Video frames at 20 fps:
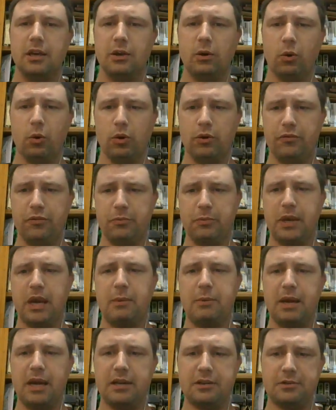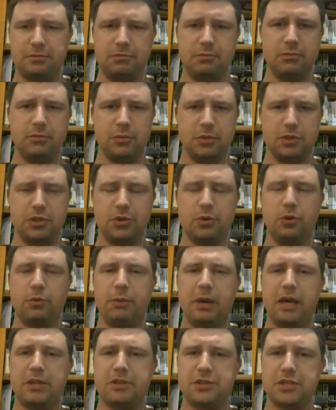all of them come out to
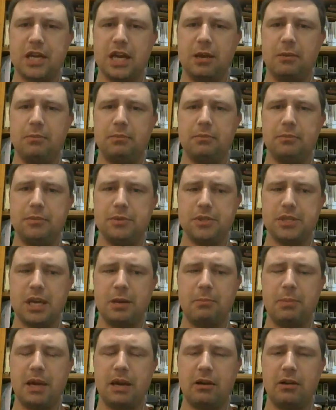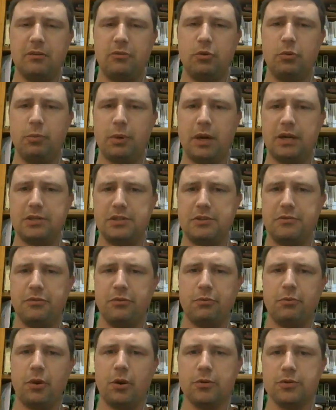about the same power level, but
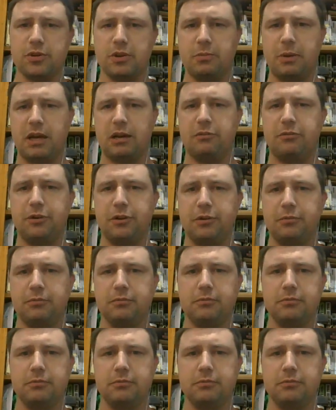different roles in the battlefield.